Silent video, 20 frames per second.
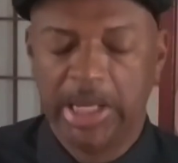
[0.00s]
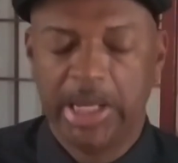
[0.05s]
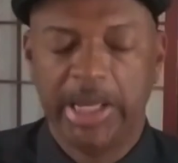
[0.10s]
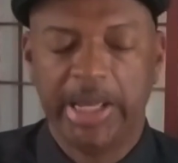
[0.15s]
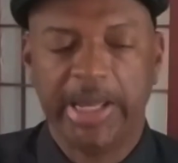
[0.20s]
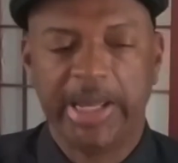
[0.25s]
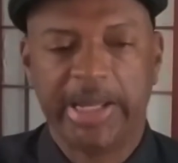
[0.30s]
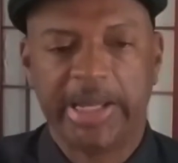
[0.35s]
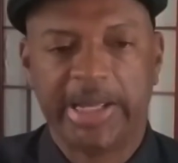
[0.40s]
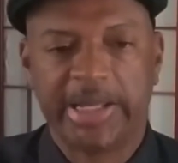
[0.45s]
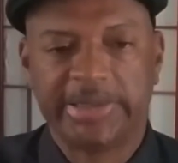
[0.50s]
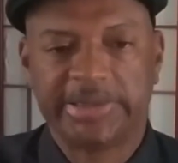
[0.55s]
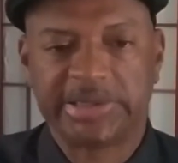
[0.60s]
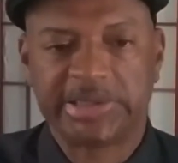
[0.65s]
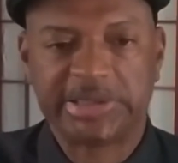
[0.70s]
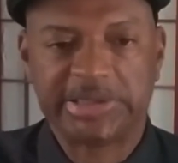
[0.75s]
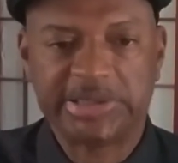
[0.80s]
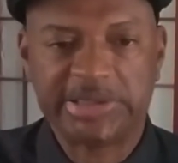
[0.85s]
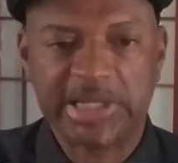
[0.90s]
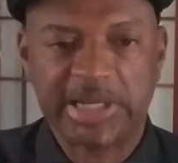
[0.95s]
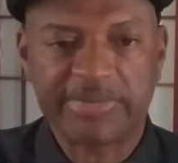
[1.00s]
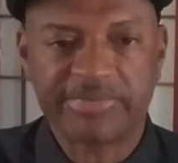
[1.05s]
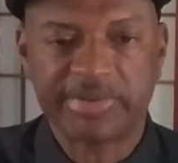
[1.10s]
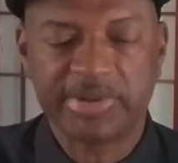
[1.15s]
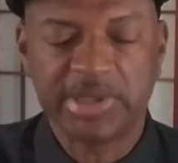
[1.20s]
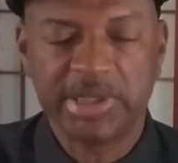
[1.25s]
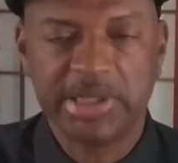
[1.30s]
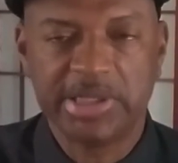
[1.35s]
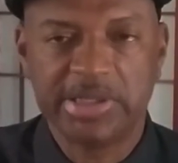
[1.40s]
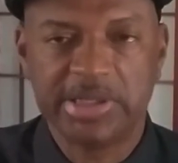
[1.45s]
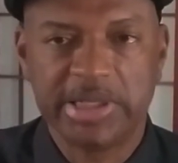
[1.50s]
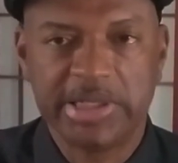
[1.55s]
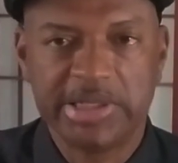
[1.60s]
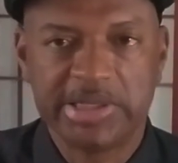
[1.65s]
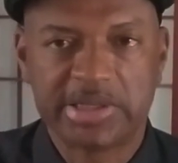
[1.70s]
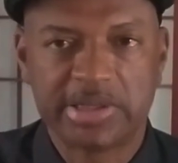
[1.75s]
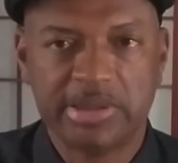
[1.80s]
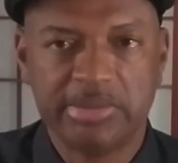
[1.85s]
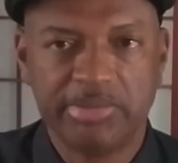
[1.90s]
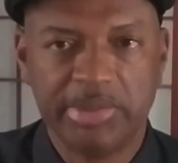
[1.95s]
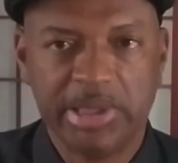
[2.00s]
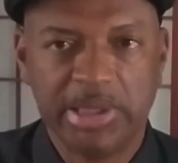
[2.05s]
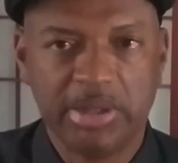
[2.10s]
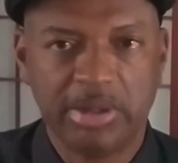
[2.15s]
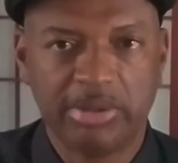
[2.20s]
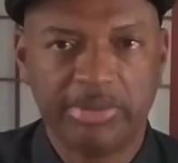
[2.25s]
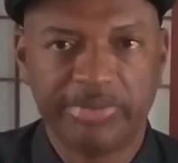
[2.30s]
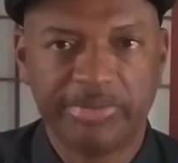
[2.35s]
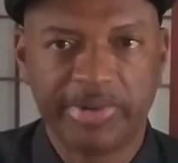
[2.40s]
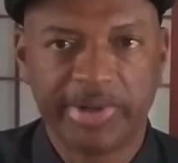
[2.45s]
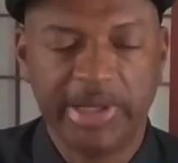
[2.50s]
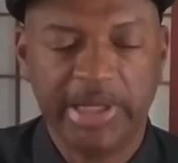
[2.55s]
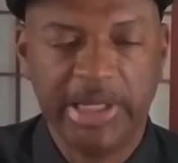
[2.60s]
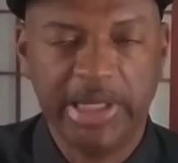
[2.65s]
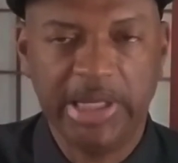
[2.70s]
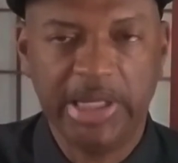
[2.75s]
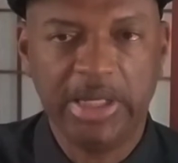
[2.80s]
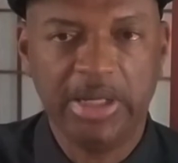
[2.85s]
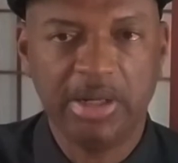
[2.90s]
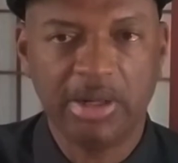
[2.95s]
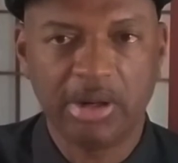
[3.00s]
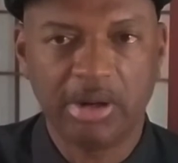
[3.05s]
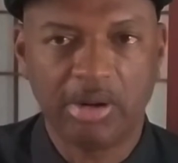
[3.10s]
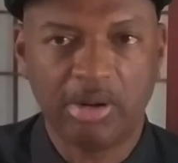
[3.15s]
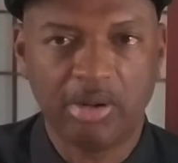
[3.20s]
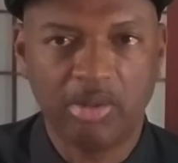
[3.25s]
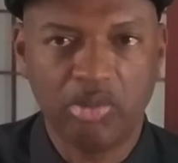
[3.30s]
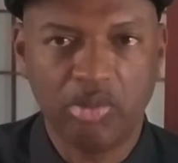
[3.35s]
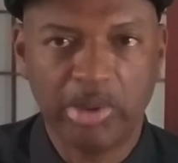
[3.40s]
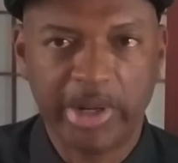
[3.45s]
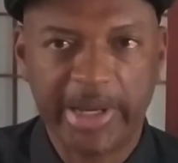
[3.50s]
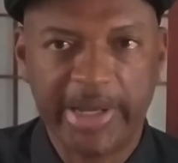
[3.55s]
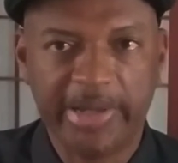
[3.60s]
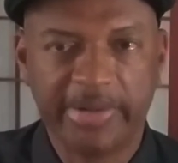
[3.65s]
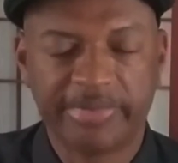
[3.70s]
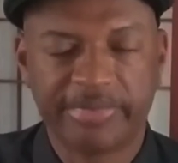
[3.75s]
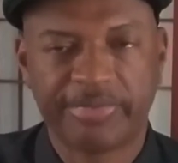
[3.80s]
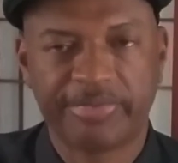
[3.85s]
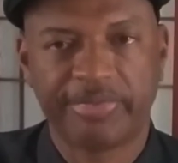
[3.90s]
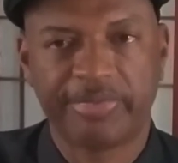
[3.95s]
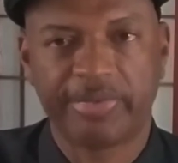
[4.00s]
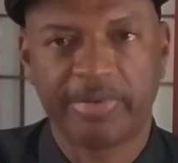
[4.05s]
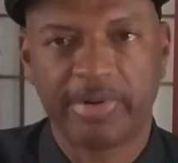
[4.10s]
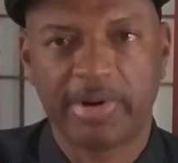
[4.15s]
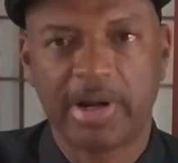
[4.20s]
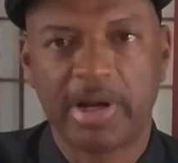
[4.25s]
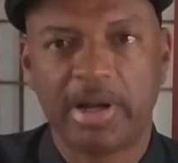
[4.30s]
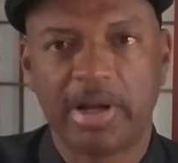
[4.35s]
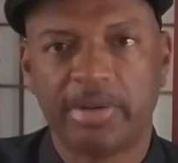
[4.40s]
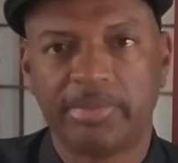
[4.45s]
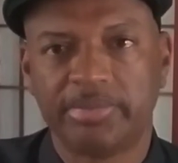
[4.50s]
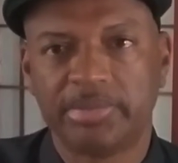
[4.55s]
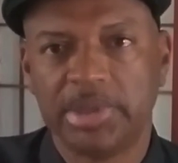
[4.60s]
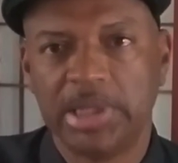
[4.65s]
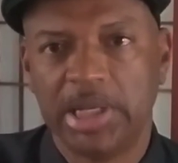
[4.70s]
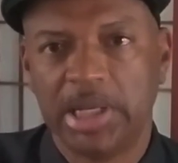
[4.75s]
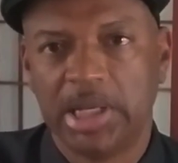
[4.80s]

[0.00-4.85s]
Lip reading: And Stephanie needs to be over here away from